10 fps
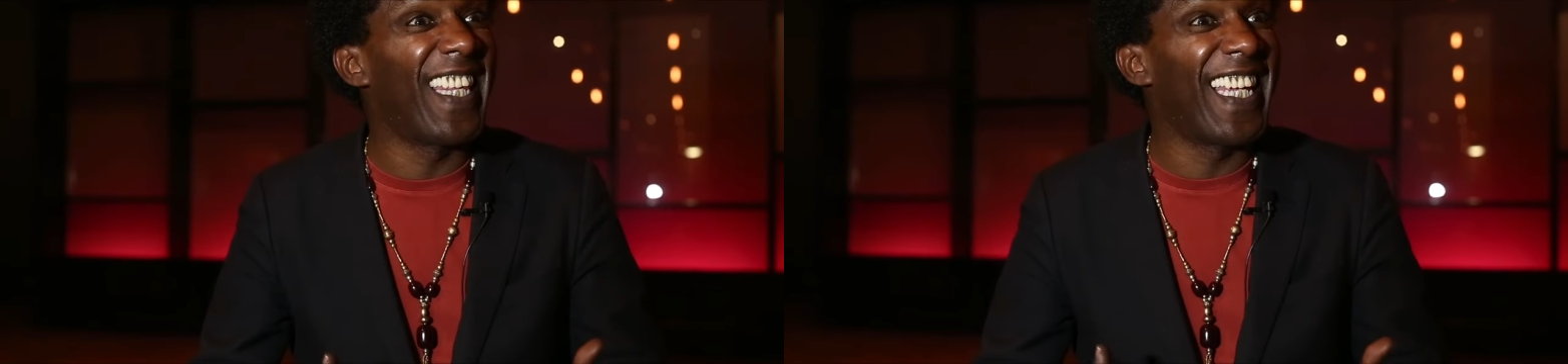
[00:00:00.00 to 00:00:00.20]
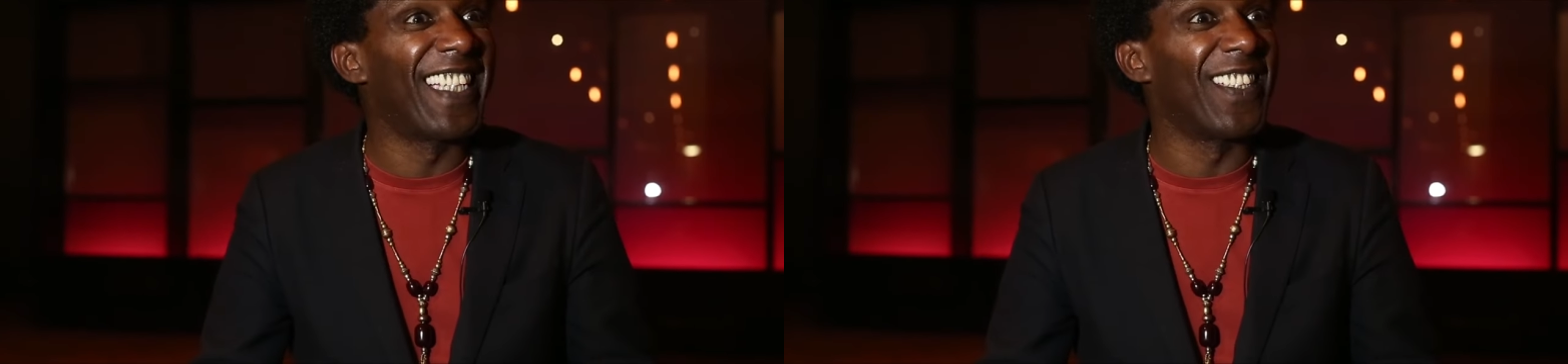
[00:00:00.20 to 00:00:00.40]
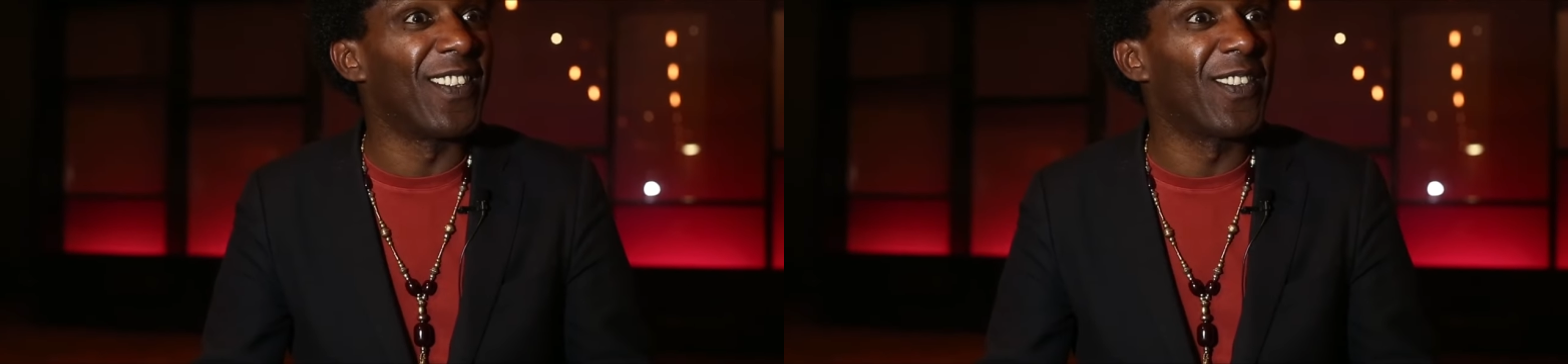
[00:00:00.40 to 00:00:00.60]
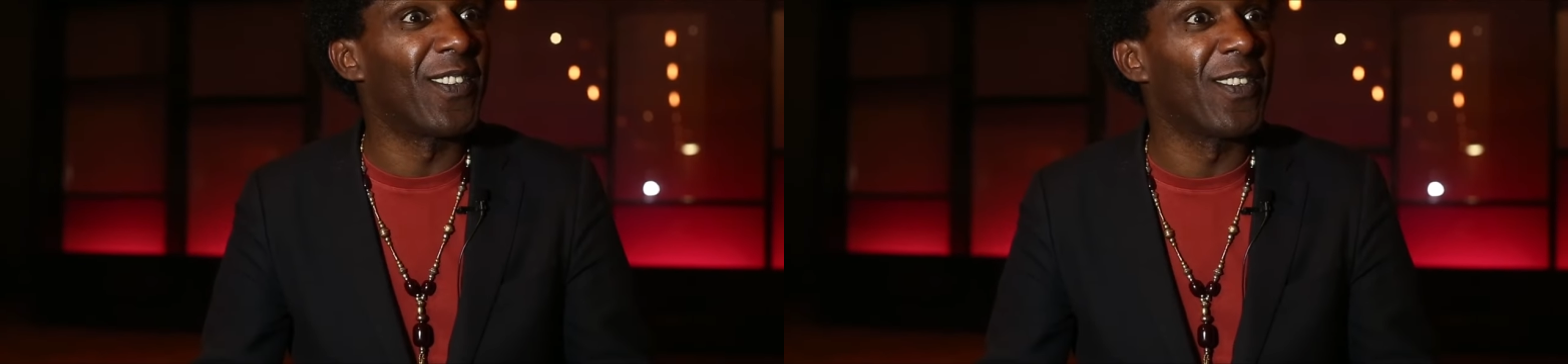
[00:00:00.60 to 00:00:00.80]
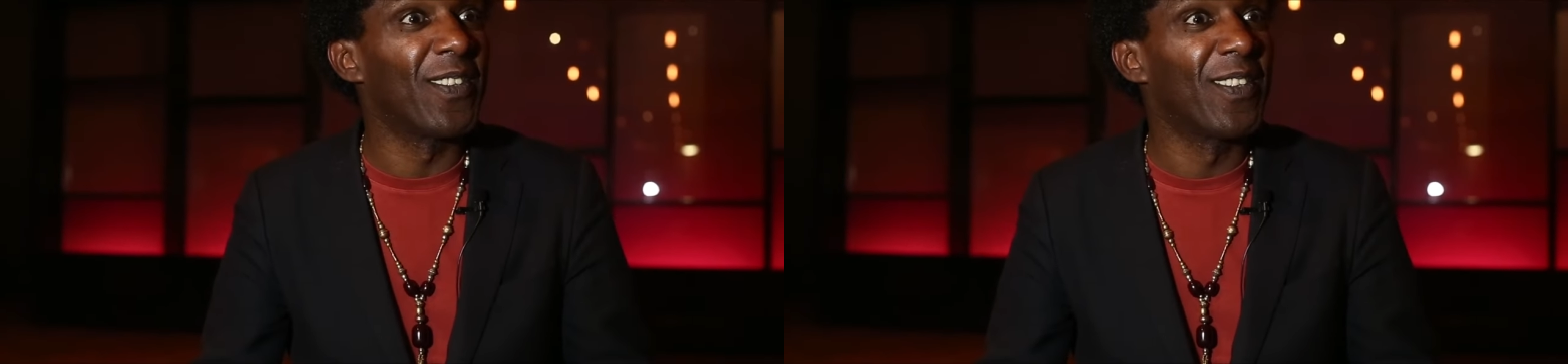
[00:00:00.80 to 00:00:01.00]

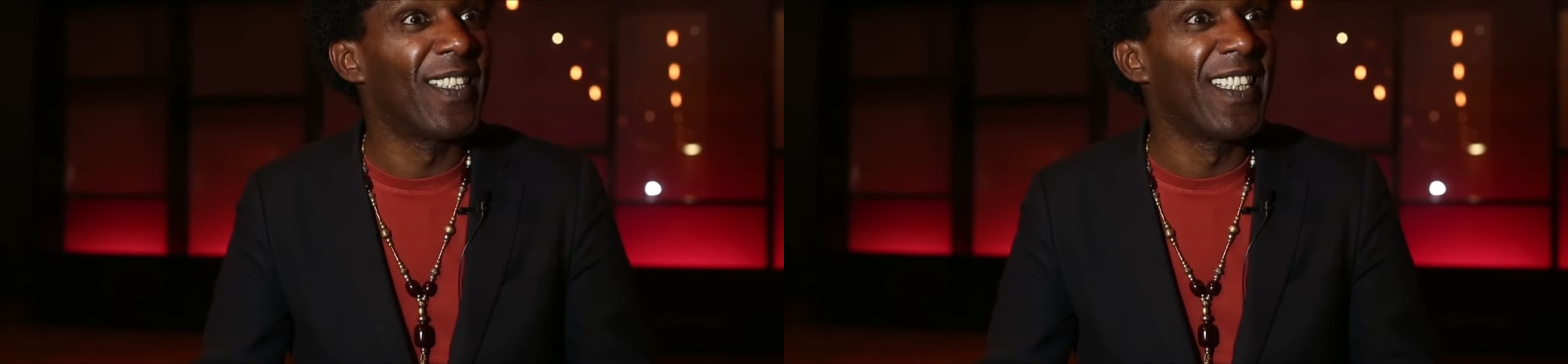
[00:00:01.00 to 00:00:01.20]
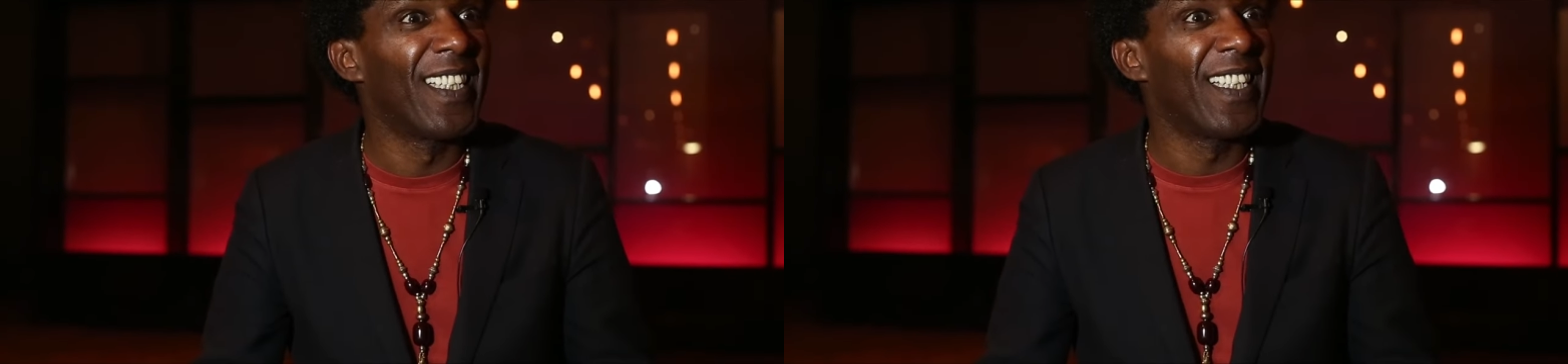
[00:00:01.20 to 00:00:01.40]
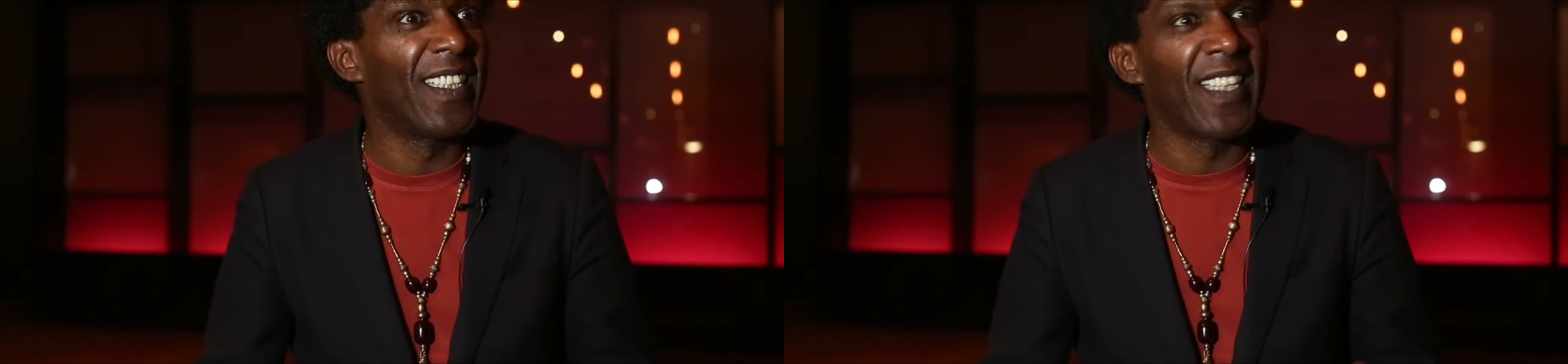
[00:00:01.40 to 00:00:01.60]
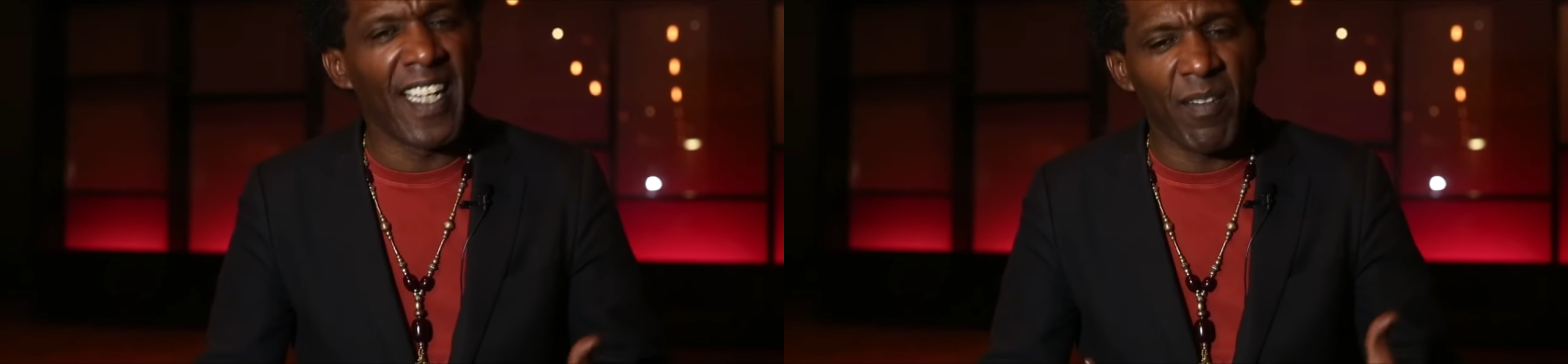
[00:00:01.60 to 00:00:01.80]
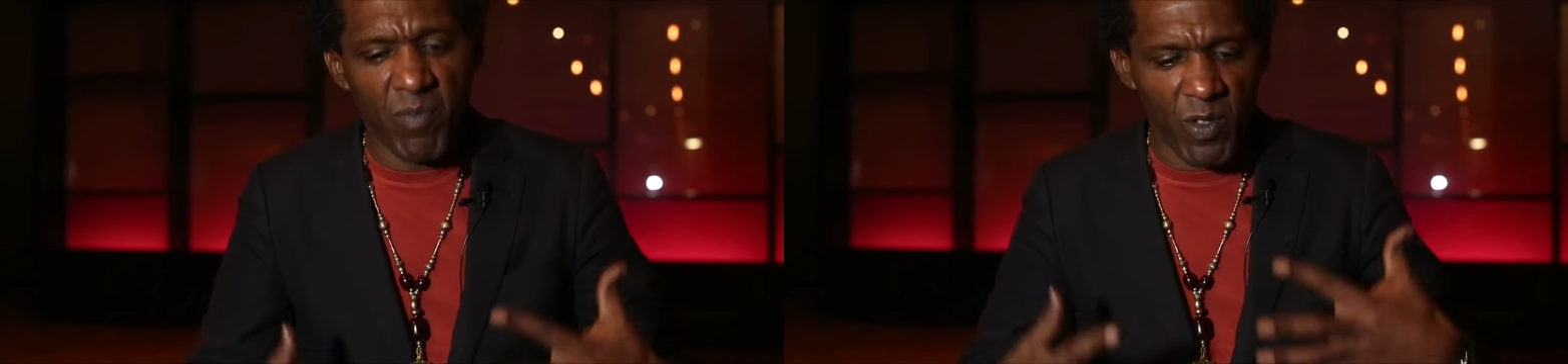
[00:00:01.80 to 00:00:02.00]
things, and
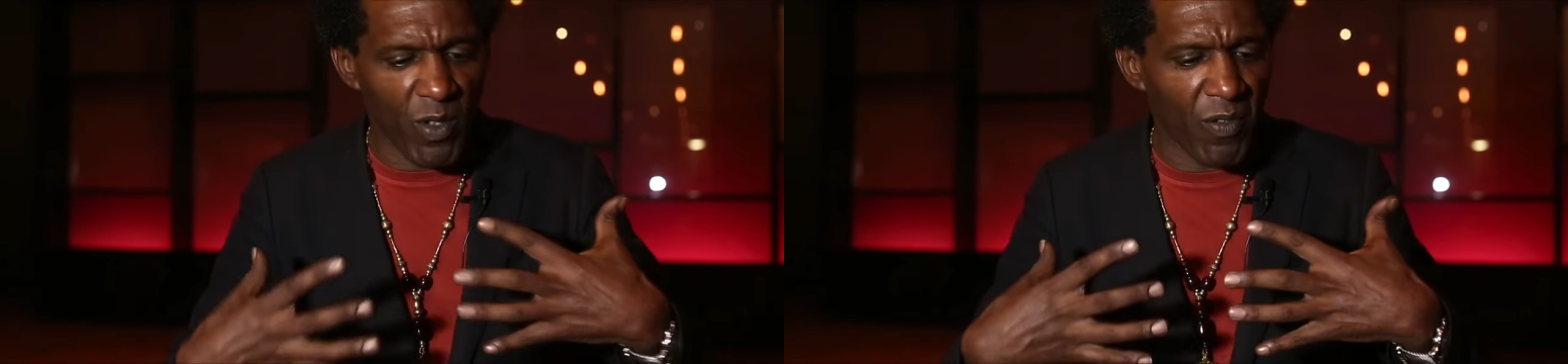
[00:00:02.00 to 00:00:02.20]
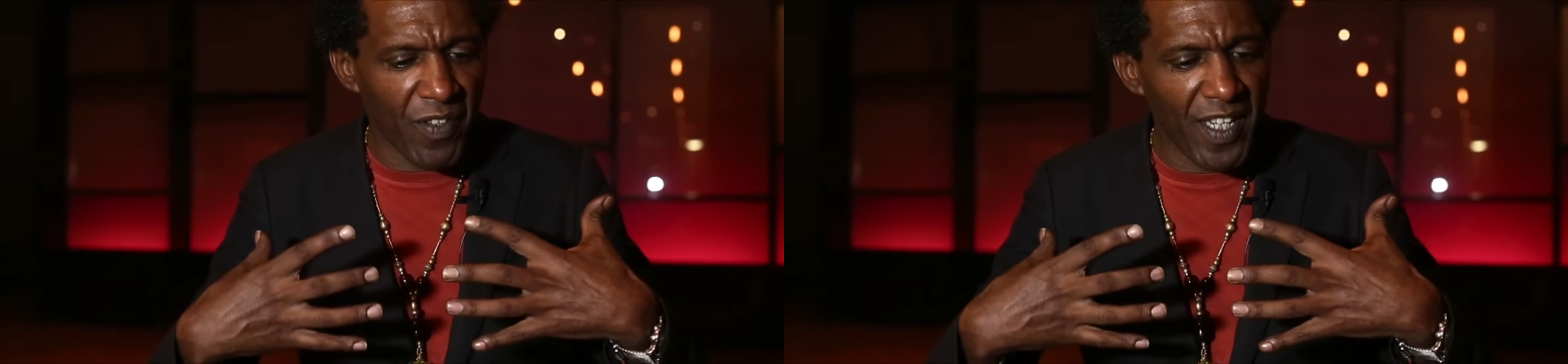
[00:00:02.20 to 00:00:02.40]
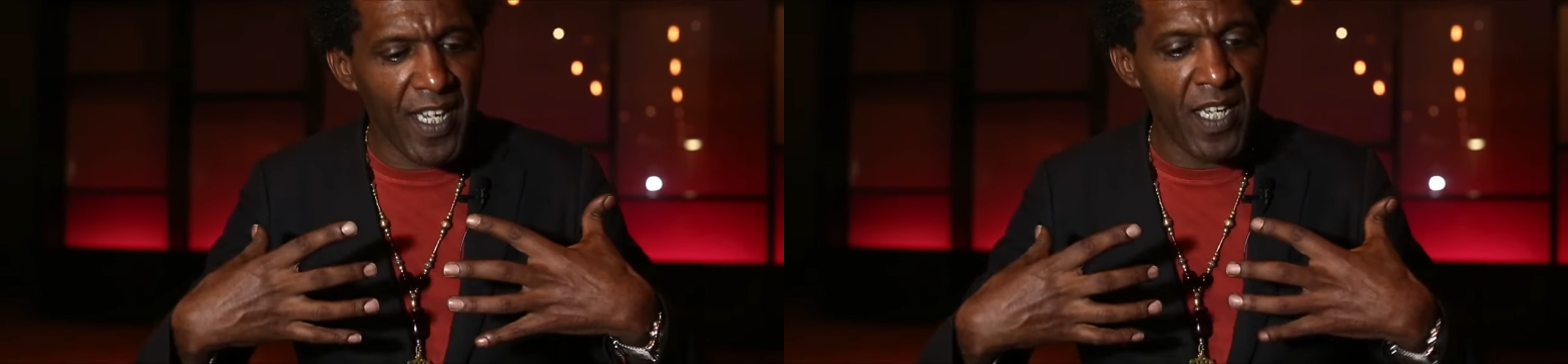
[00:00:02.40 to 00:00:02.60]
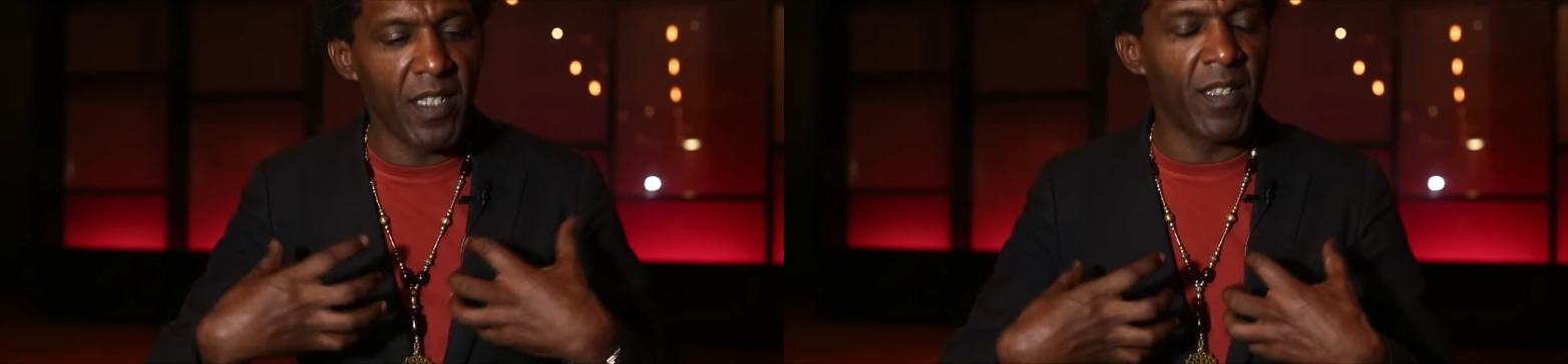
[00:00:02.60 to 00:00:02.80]
they sort of eat